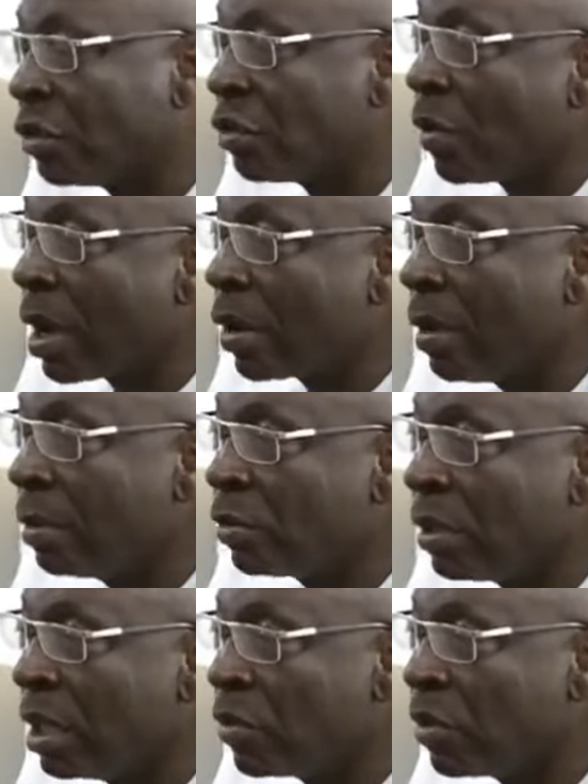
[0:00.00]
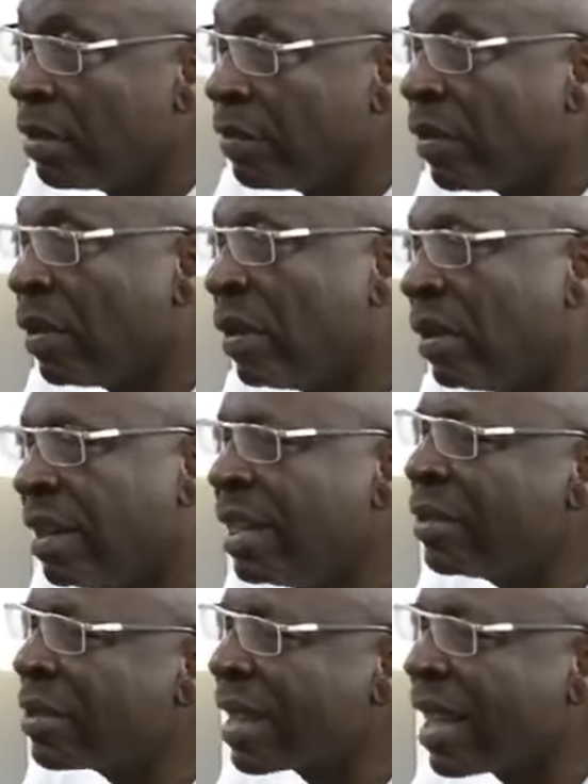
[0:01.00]
As we welcome 2024,
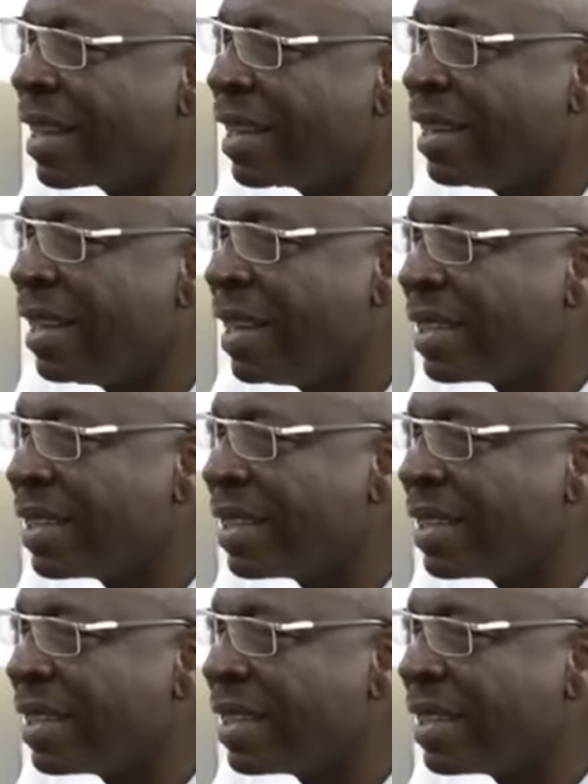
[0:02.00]
let us carry the